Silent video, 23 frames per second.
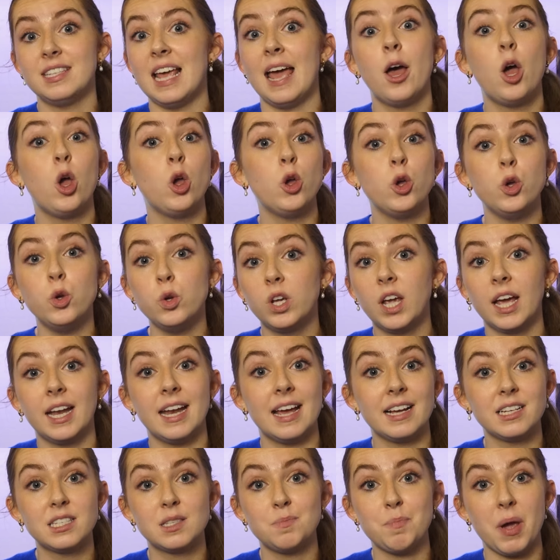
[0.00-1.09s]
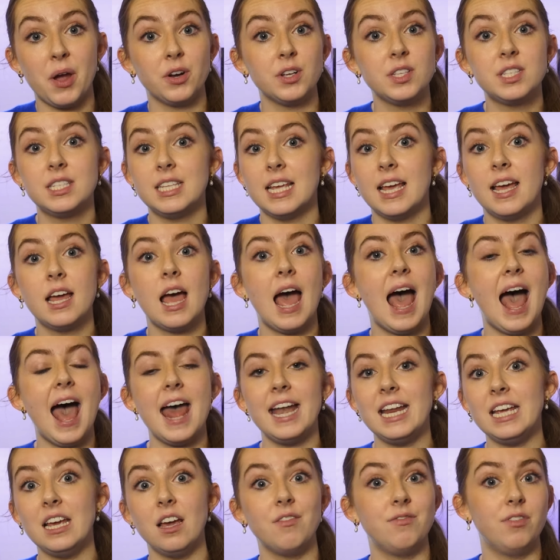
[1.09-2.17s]
it, who can experience it,
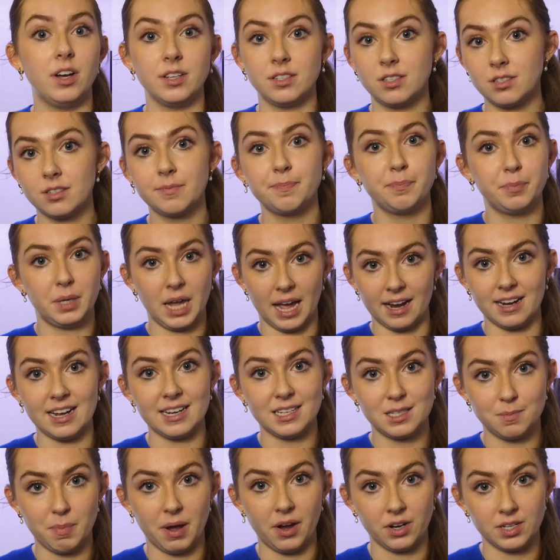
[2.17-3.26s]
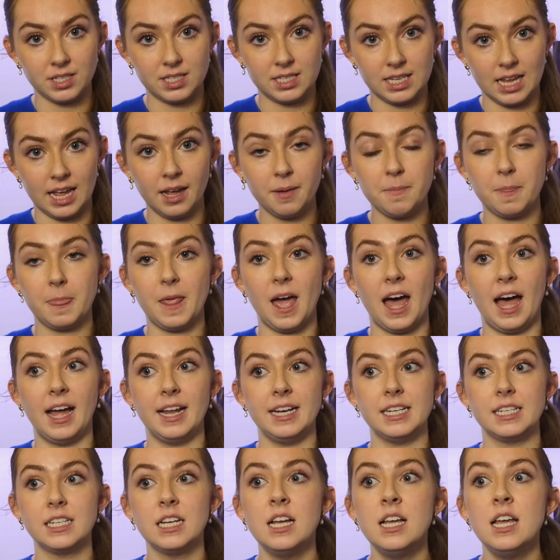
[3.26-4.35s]
any of us can experience it.
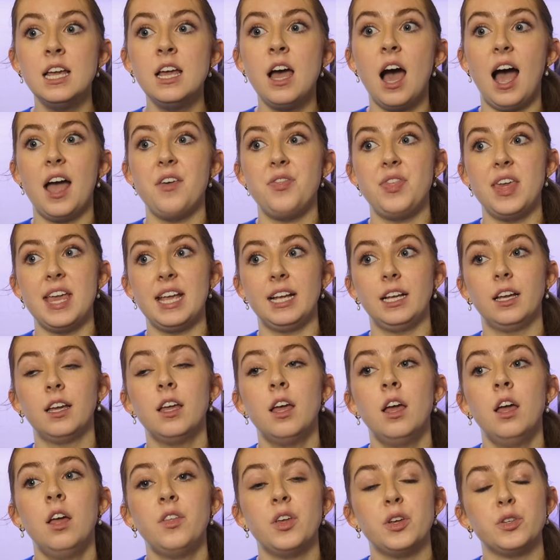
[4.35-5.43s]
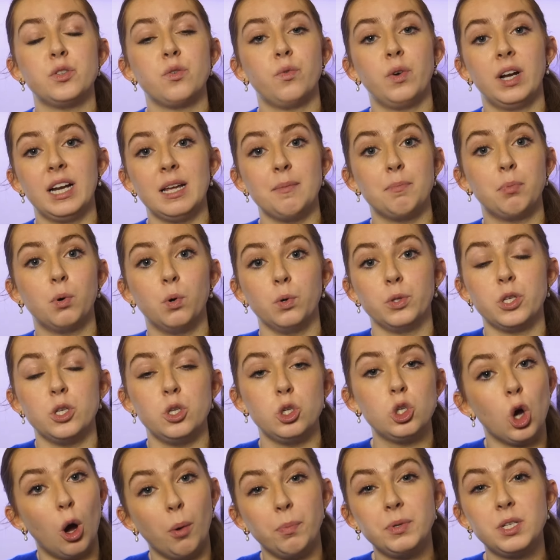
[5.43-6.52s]
And I think there's a really important
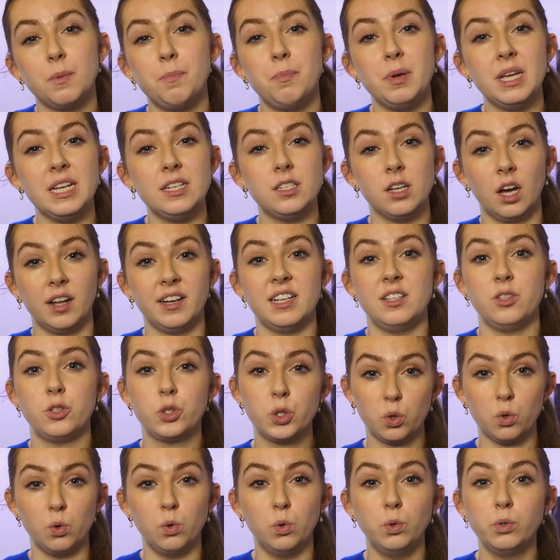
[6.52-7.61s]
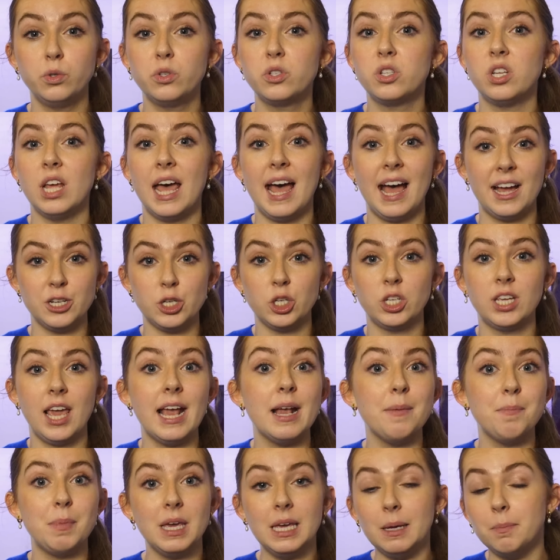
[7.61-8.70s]
job to be done in schools to
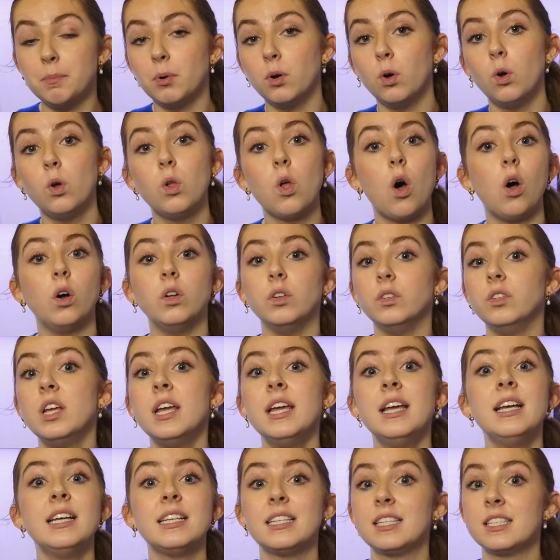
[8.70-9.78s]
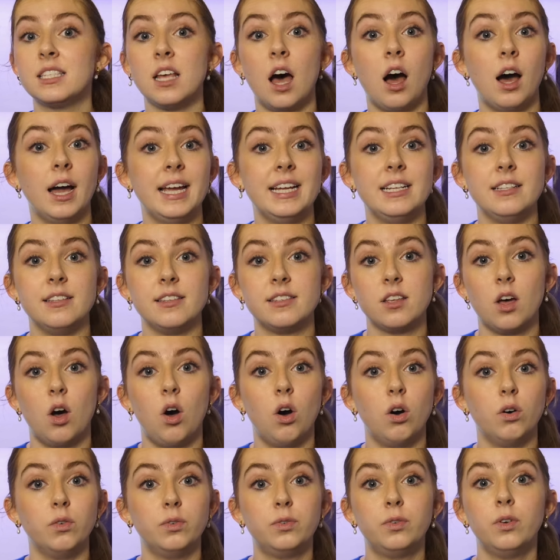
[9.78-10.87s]
educate people on signs
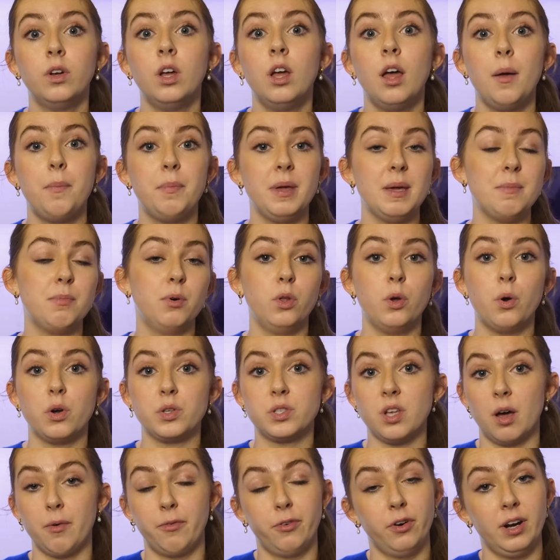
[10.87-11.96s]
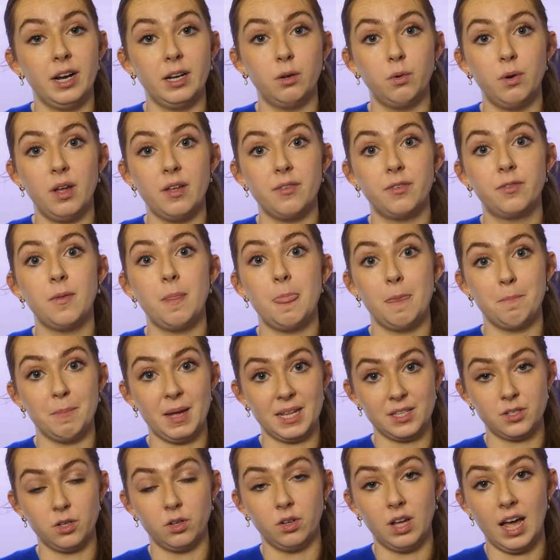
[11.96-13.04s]
of people who are suffering with
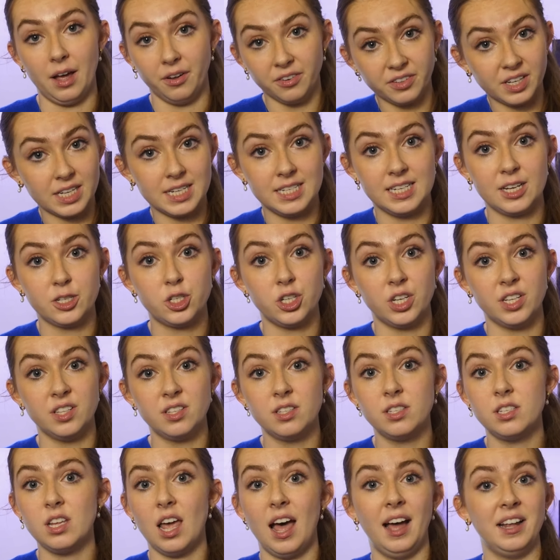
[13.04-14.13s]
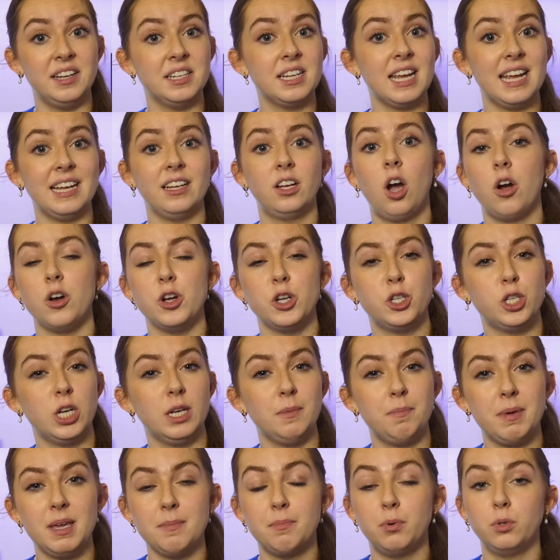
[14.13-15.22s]
mental health conditions, and
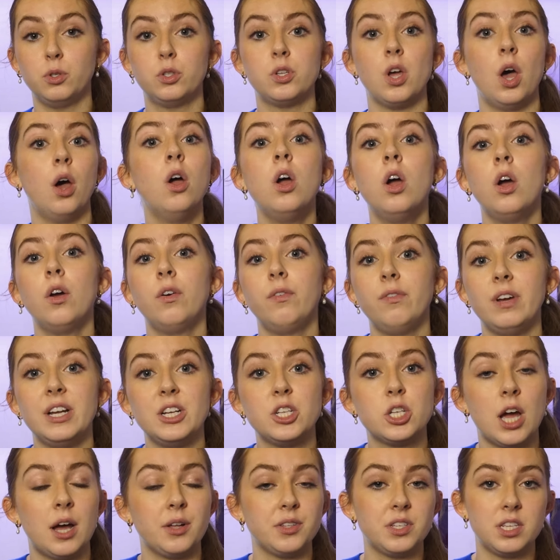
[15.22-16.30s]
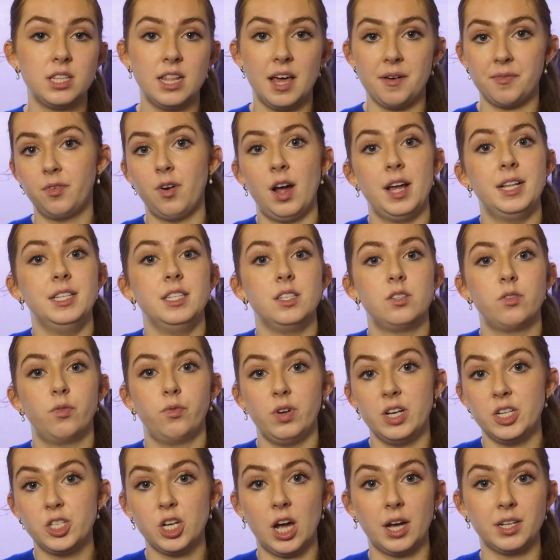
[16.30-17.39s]
encouraging people to reach out to their friends,
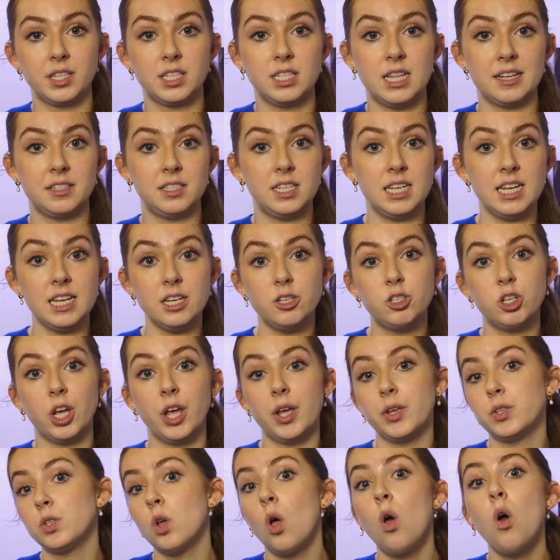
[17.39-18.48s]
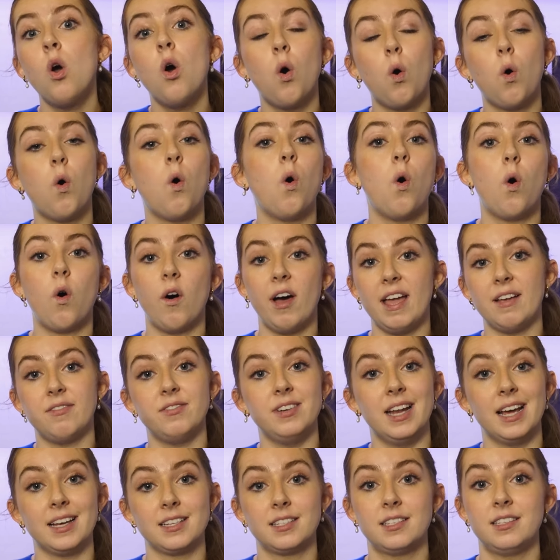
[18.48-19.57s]
reach out to their teachers, or if
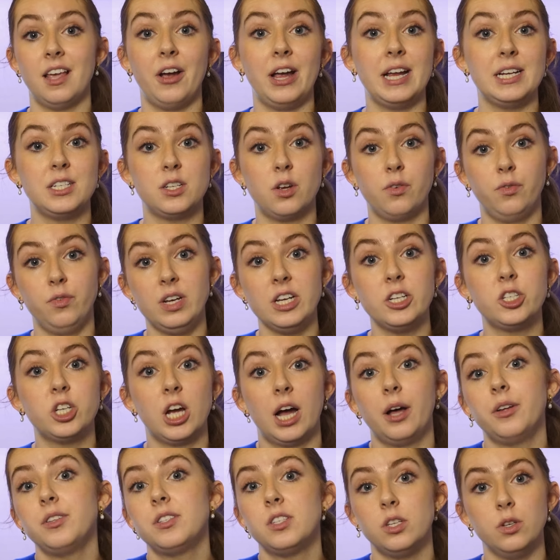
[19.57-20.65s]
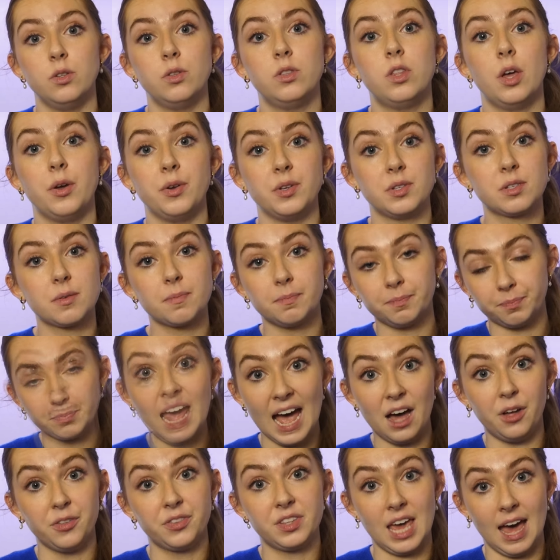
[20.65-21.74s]
necessary to reach out to those
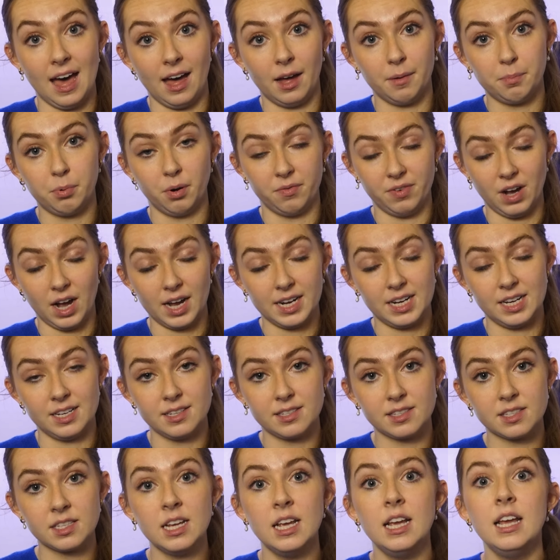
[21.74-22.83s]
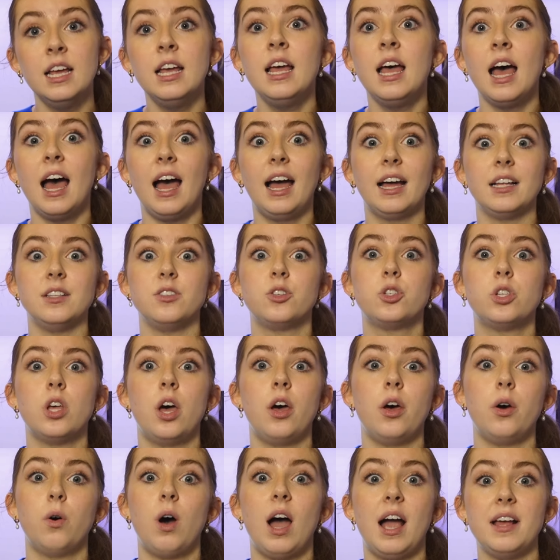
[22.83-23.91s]
healthcare providers. And
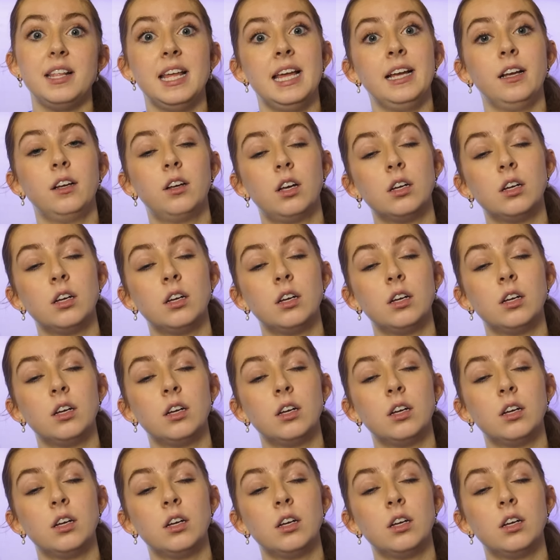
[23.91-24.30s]
so I think